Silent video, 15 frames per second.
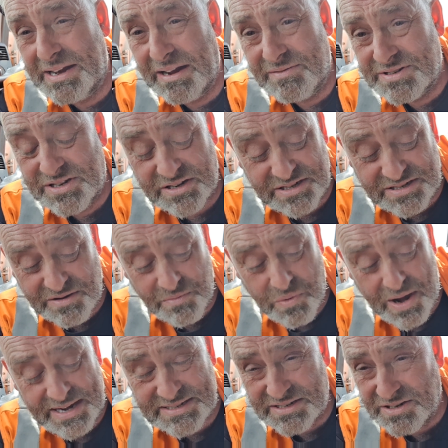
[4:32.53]
near as good as
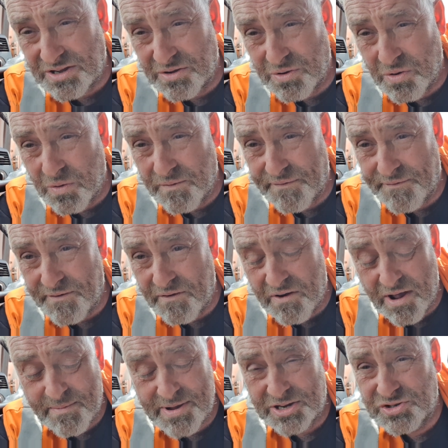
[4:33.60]
Waze or Google for
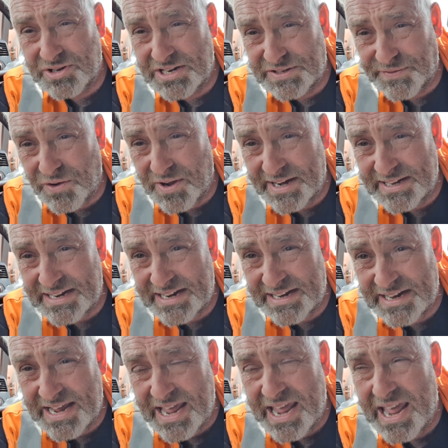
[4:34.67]
address
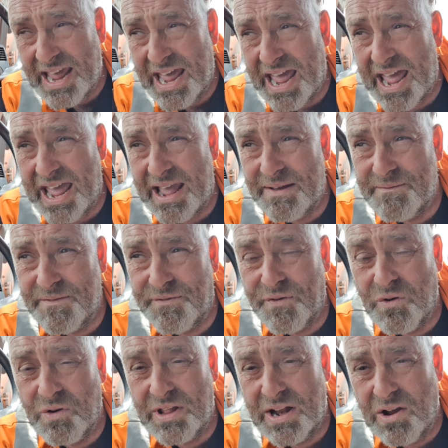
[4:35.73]
finding and
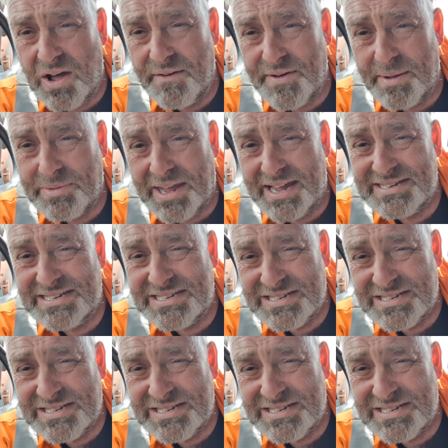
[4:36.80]
for the live updates.